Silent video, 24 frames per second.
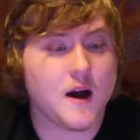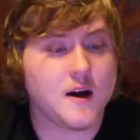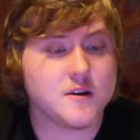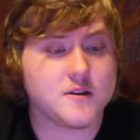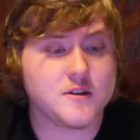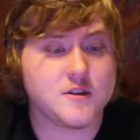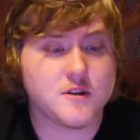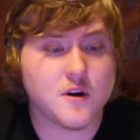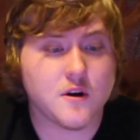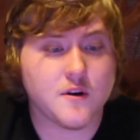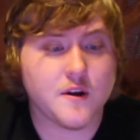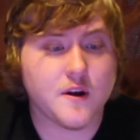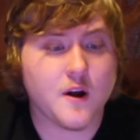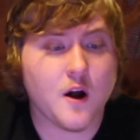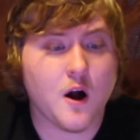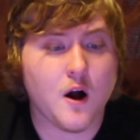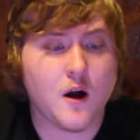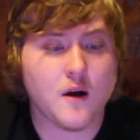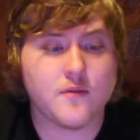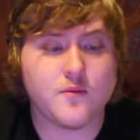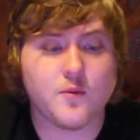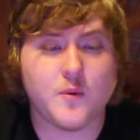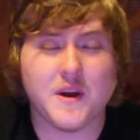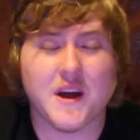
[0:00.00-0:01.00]
Starting
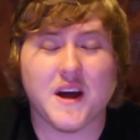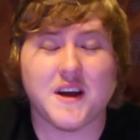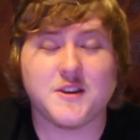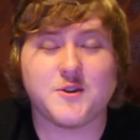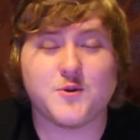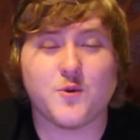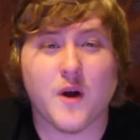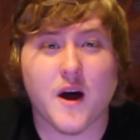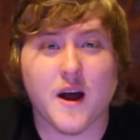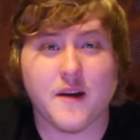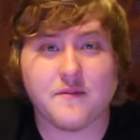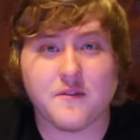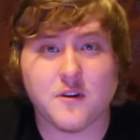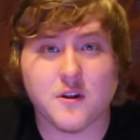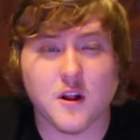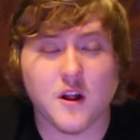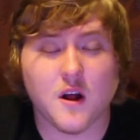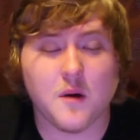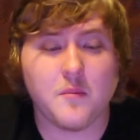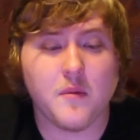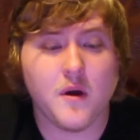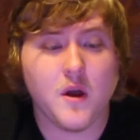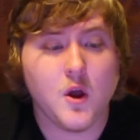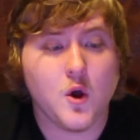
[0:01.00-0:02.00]
off, we got Drive
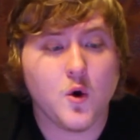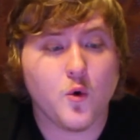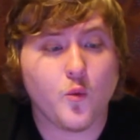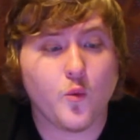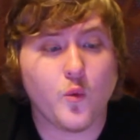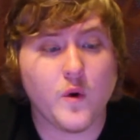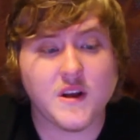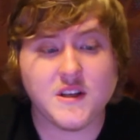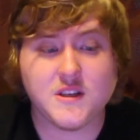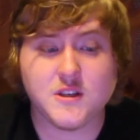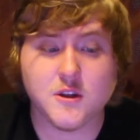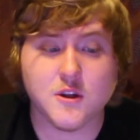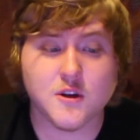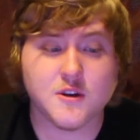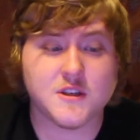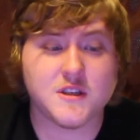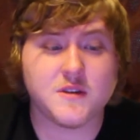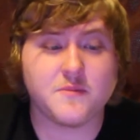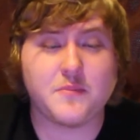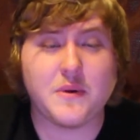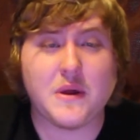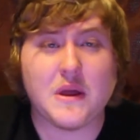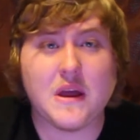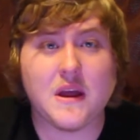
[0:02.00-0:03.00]
Club, which looks
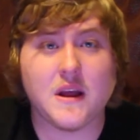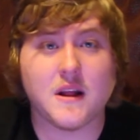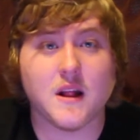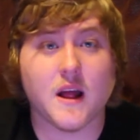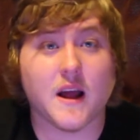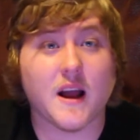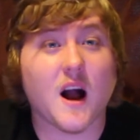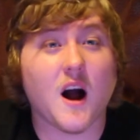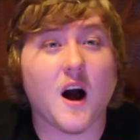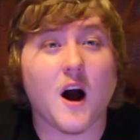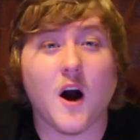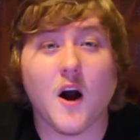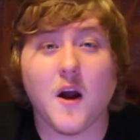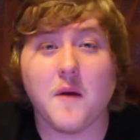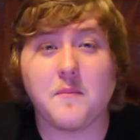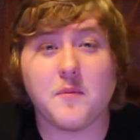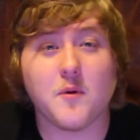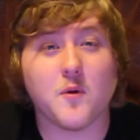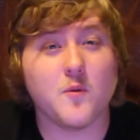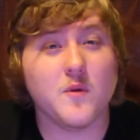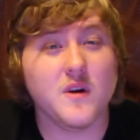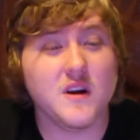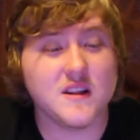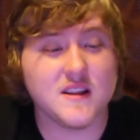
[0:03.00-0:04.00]
to be like a
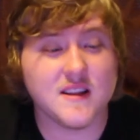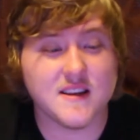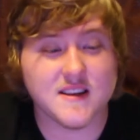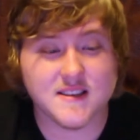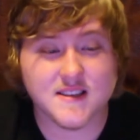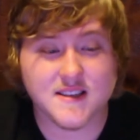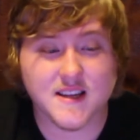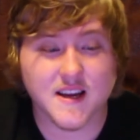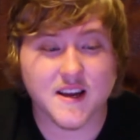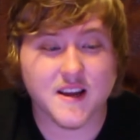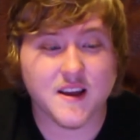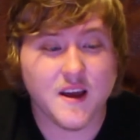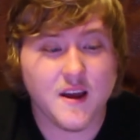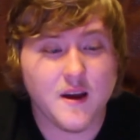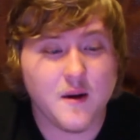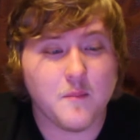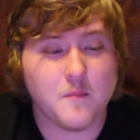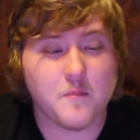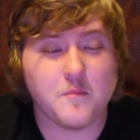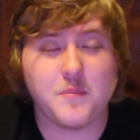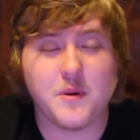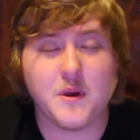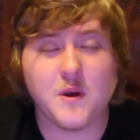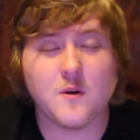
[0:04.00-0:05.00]
hyper-realistic,
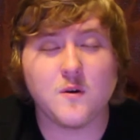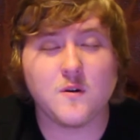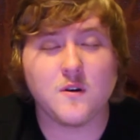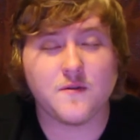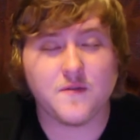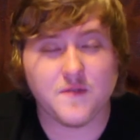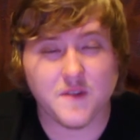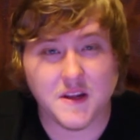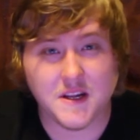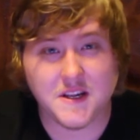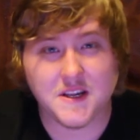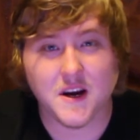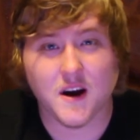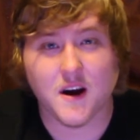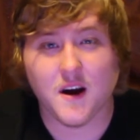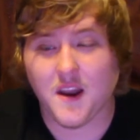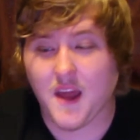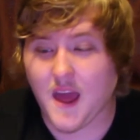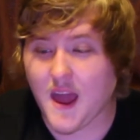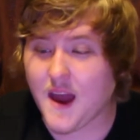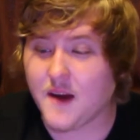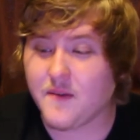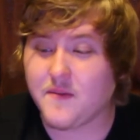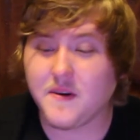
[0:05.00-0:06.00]
beautifully
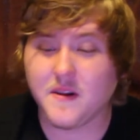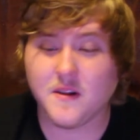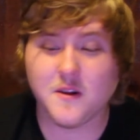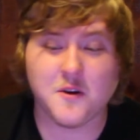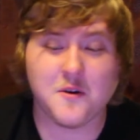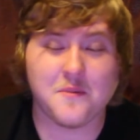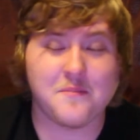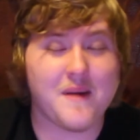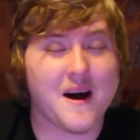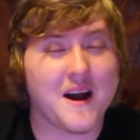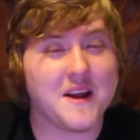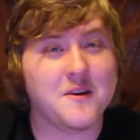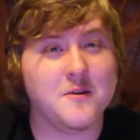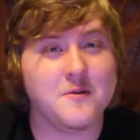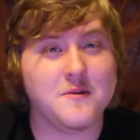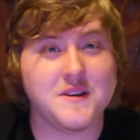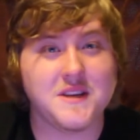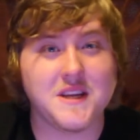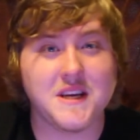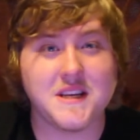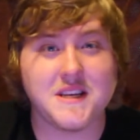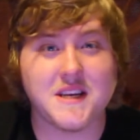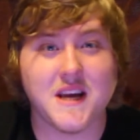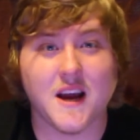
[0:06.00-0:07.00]
done, every little minute
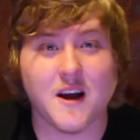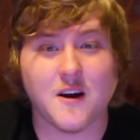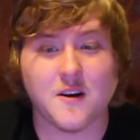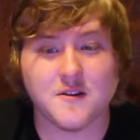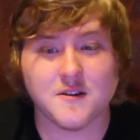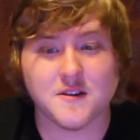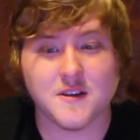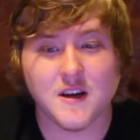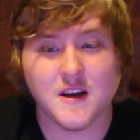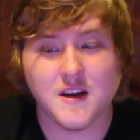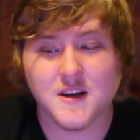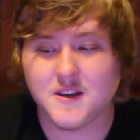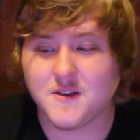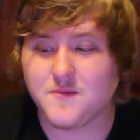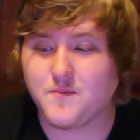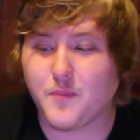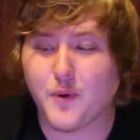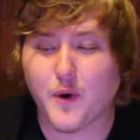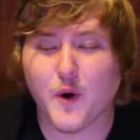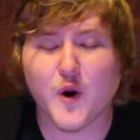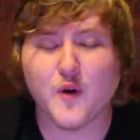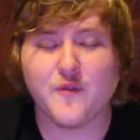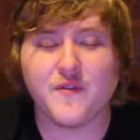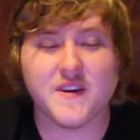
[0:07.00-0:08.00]
details,
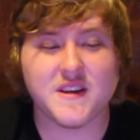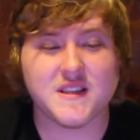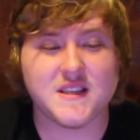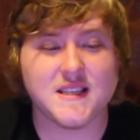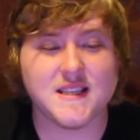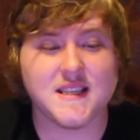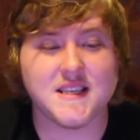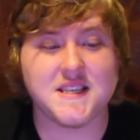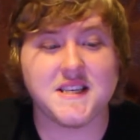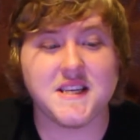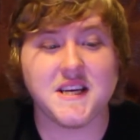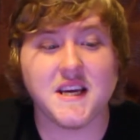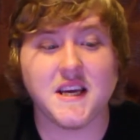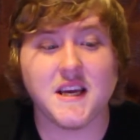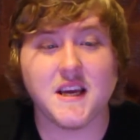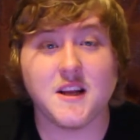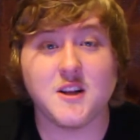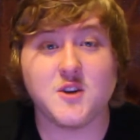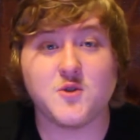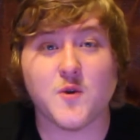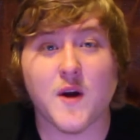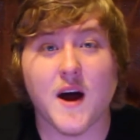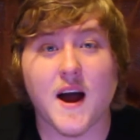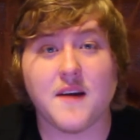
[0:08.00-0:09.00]
perfect to the
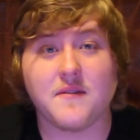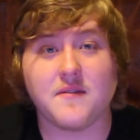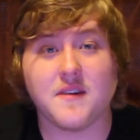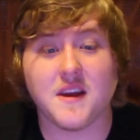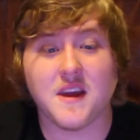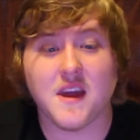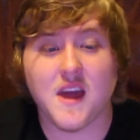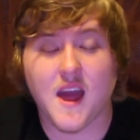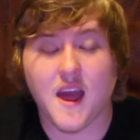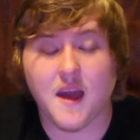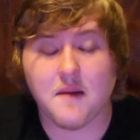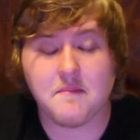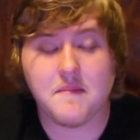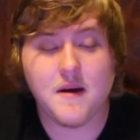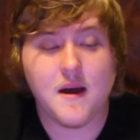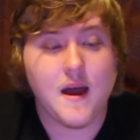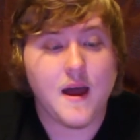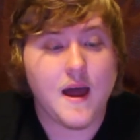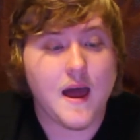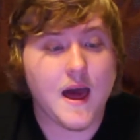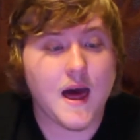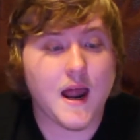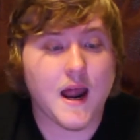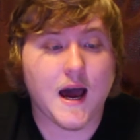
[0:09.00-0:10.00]
T driving game.
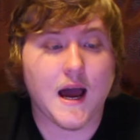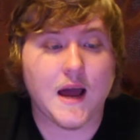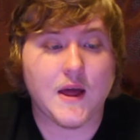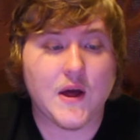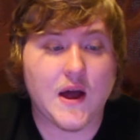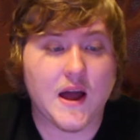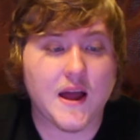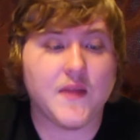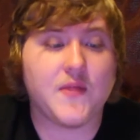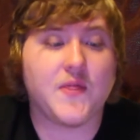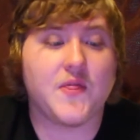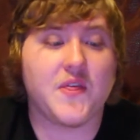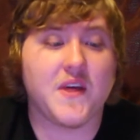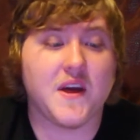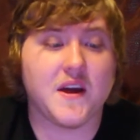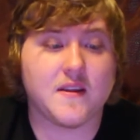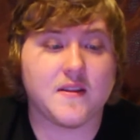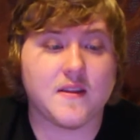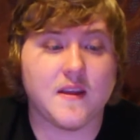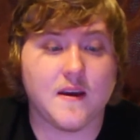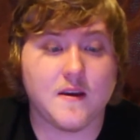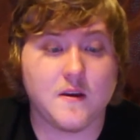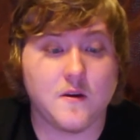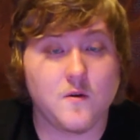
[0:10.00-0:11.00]
And I
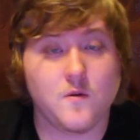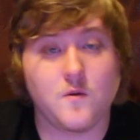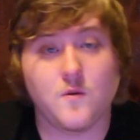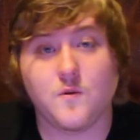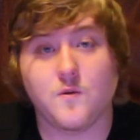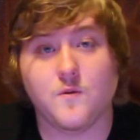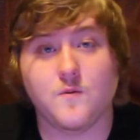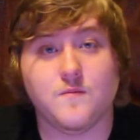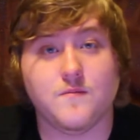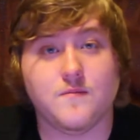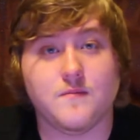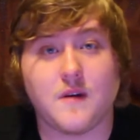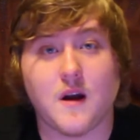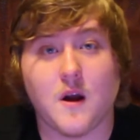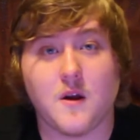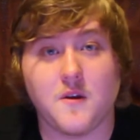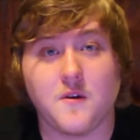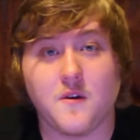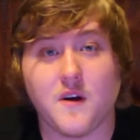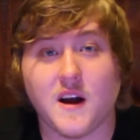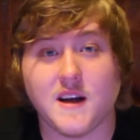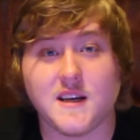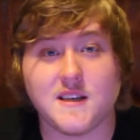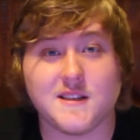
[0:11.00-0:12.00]
think that you
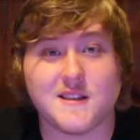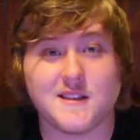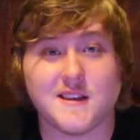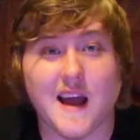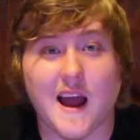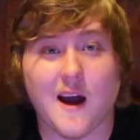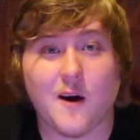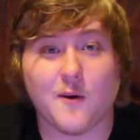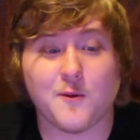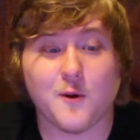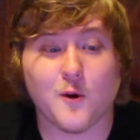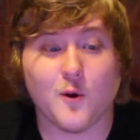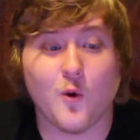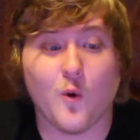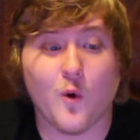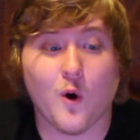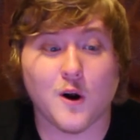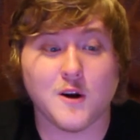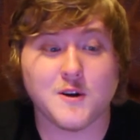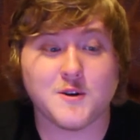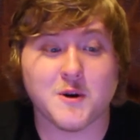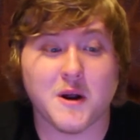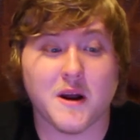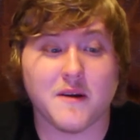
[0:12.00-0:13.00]
guys out there who
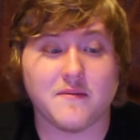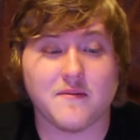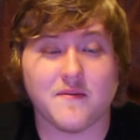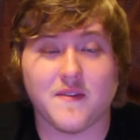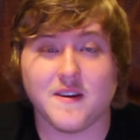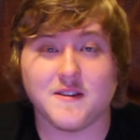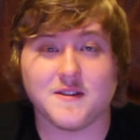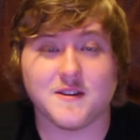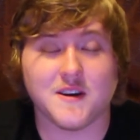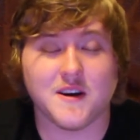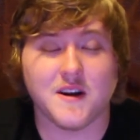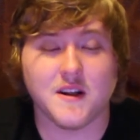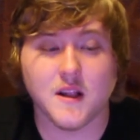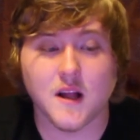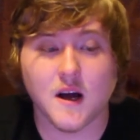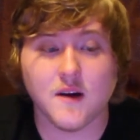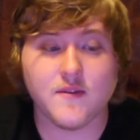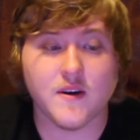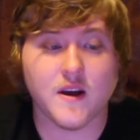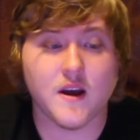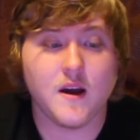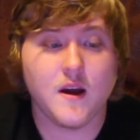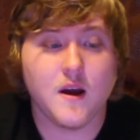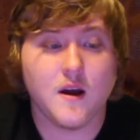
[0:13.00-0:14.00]
are driving fans are going to
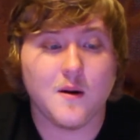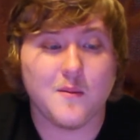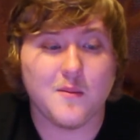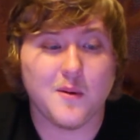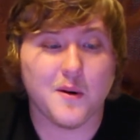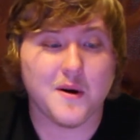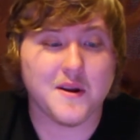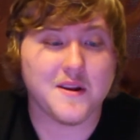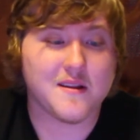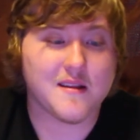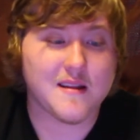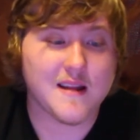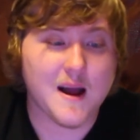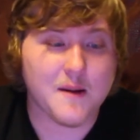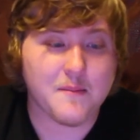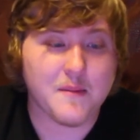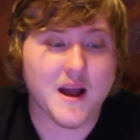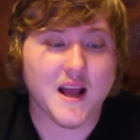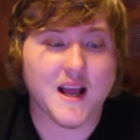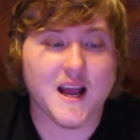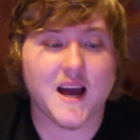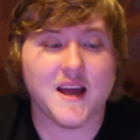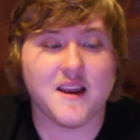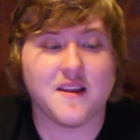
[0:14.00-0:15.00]
love it, but it's not
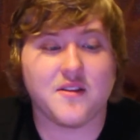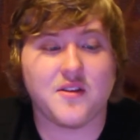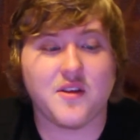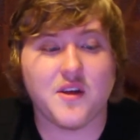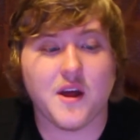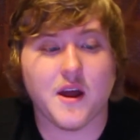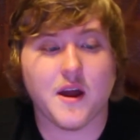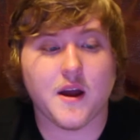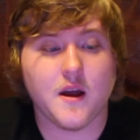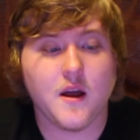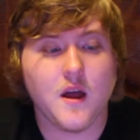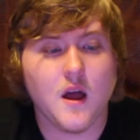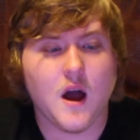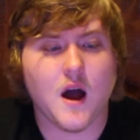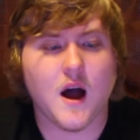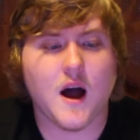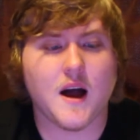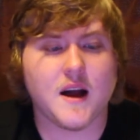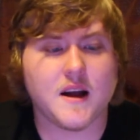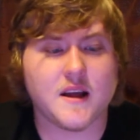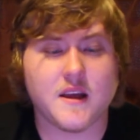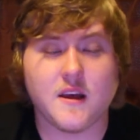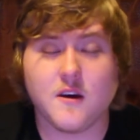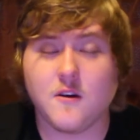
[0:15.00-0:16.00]
my kind of thing.
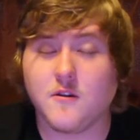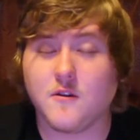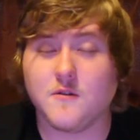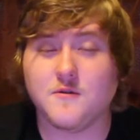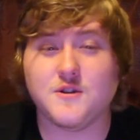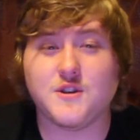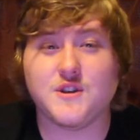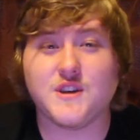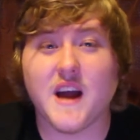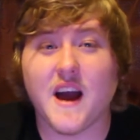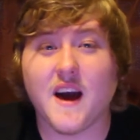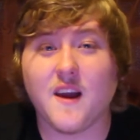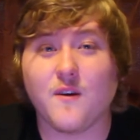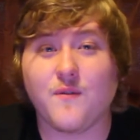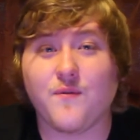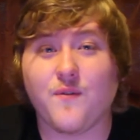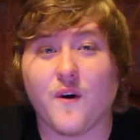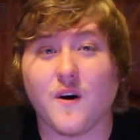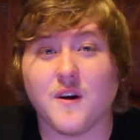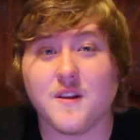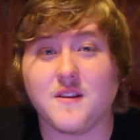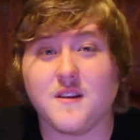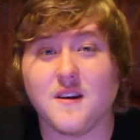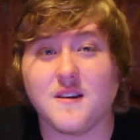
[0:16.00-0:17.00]
Killzone
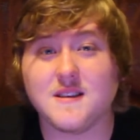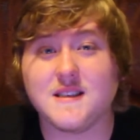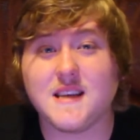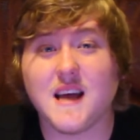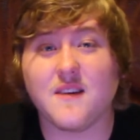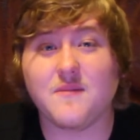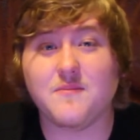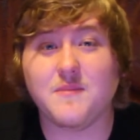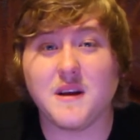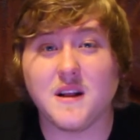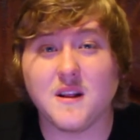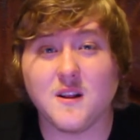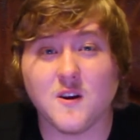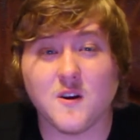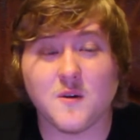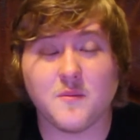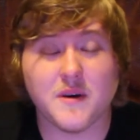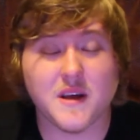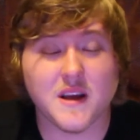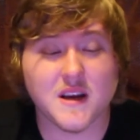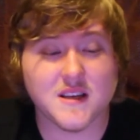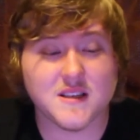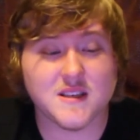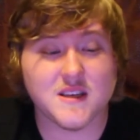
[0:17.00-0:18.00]
Shadowfall does have me a little
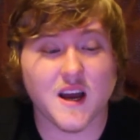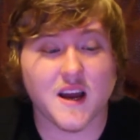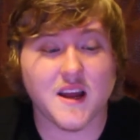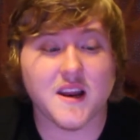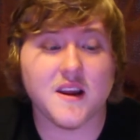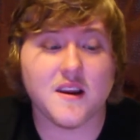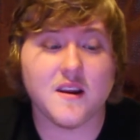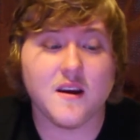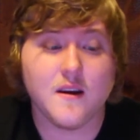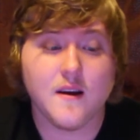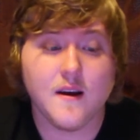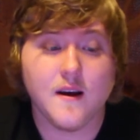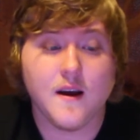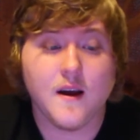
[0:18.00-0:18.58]
bit excited.